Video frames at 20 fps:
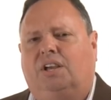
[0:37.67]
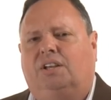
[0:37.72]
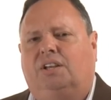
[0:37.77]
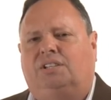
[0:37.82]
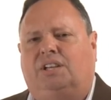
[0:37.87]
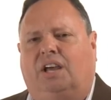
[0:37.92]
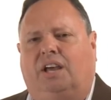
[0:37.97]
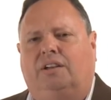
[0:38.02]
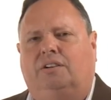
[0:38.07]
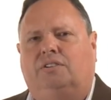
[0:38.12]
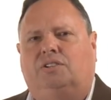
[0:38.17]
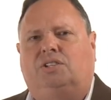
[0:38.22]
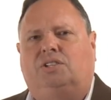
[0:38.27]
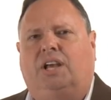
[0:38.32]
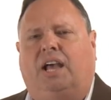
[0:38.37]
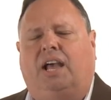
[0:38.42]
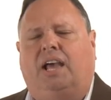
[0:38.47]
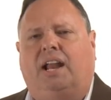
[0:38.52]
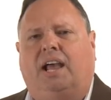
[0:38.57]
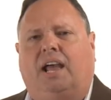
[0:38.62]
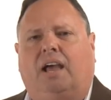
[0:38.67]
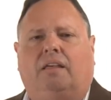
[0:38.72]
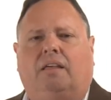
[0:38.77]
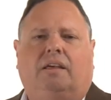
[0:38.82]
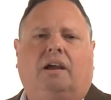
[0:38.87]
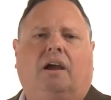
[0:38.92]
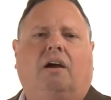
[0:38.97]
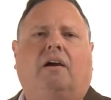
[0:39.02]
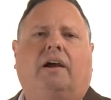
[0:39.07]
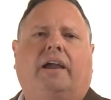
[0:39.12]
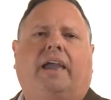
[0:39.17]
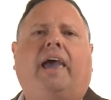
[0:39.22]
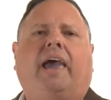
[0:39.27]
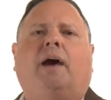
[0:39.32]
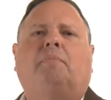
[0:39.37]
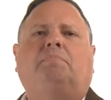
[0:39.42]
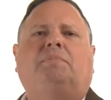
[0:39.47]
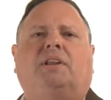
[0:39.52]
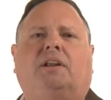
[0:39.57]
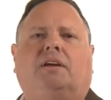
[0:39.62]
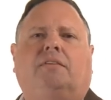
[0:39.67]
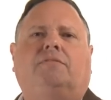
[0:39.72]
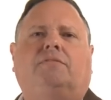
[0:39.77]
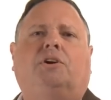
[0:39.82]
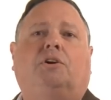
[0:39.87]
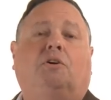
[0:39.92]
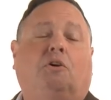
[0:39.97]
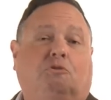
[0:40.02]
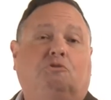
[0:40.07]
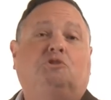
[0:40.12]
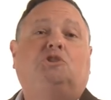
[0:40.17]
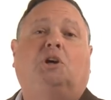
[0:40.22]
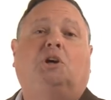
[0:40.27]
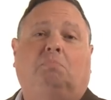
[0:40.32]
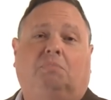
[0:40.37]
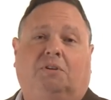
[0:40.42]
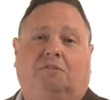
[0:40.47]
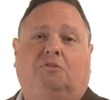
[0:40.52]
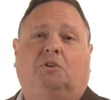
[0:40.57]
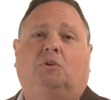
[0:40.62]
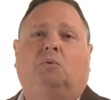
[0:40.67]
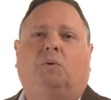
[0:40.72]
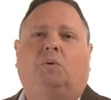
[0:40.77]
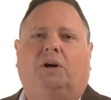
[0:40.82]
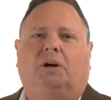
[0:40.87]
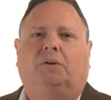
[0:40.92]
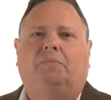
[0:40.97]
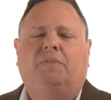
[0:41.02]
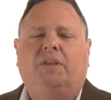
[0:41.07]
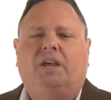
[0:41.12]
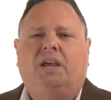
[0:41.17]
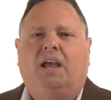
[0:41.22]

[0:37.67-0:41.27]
to understand how they are a captain of their own ship, if you will,